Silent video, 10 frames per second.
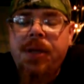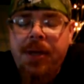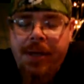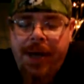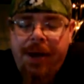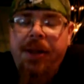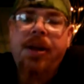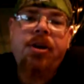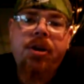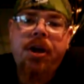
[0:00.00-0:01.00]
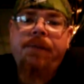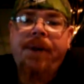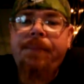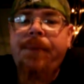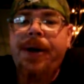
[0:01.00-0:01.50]
thing down, and then you gotta
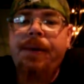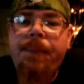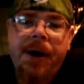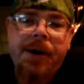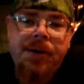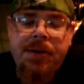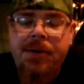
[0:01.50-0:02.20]
fucking break it apart,